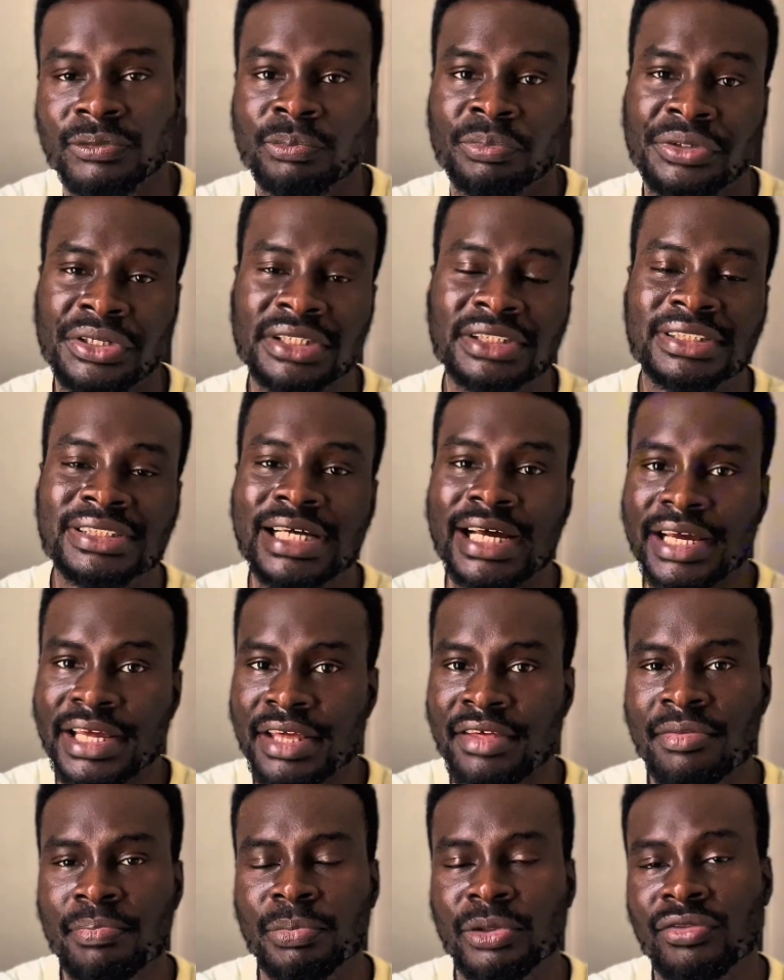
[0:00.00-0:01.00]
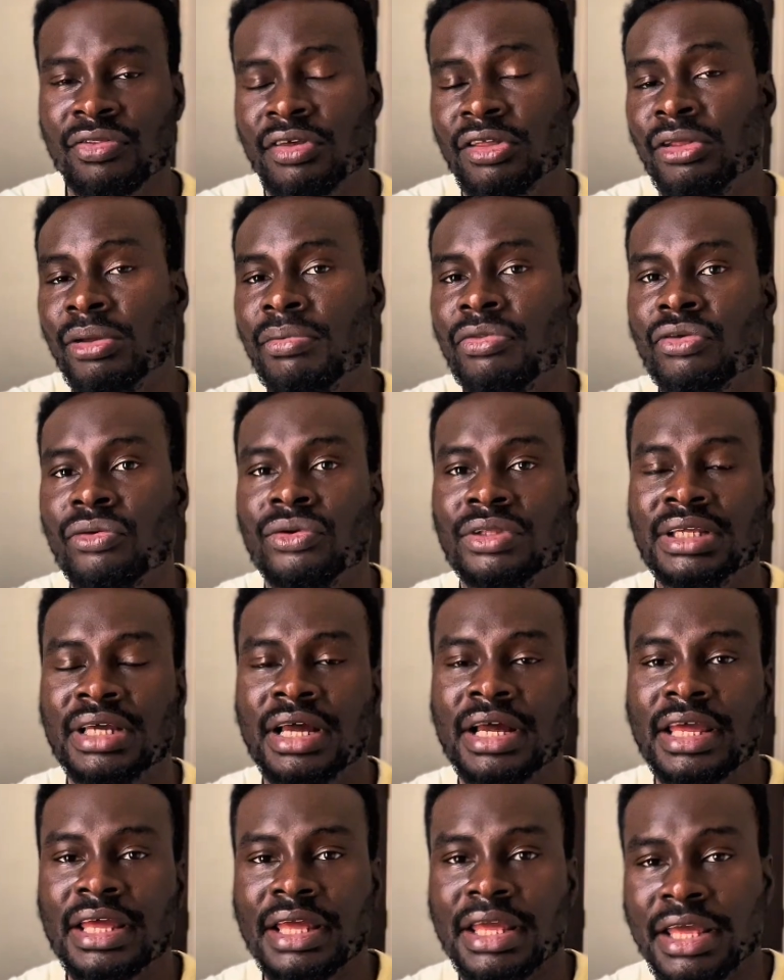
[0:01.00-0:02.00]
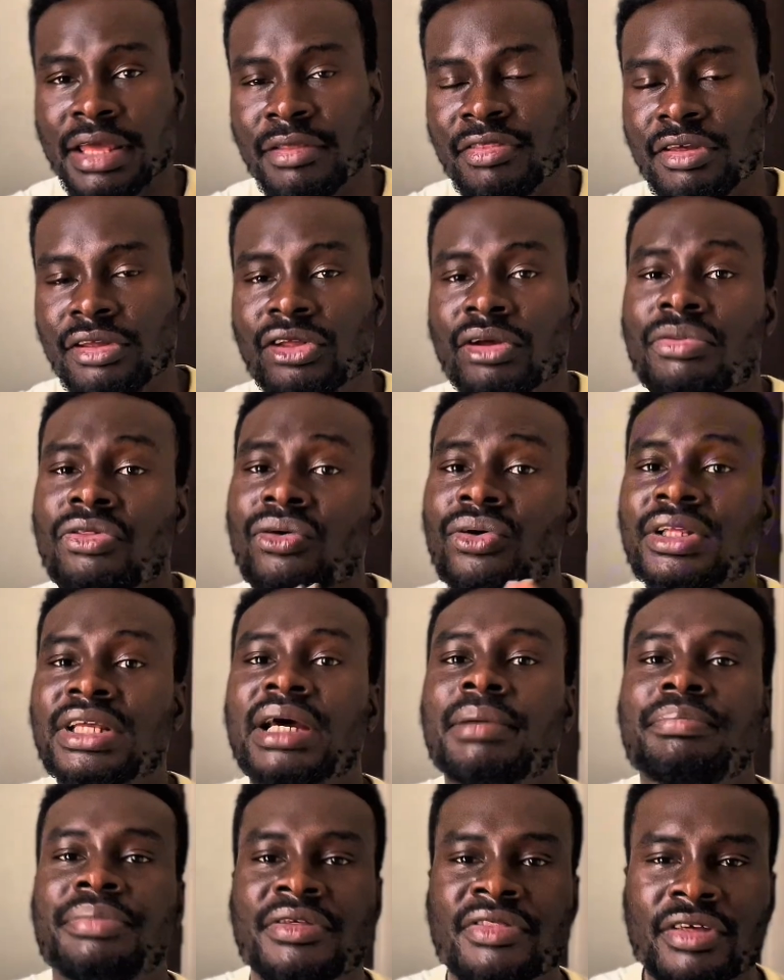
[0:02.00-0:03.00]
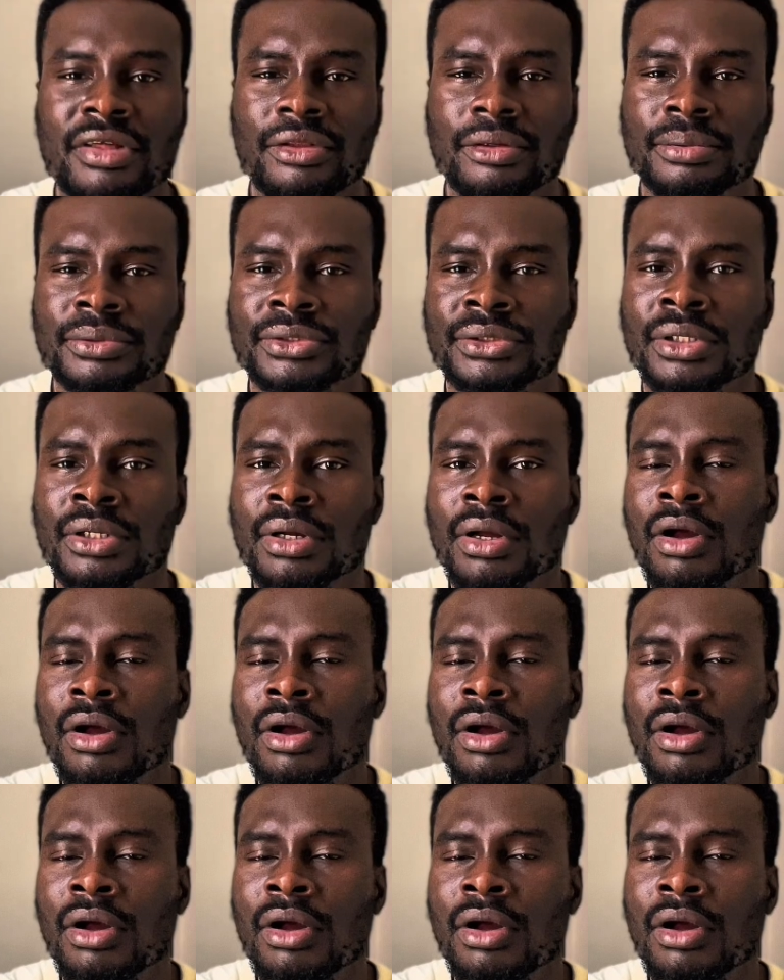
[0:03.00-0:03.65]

be it their A-plus setups or their A setups or their B setups.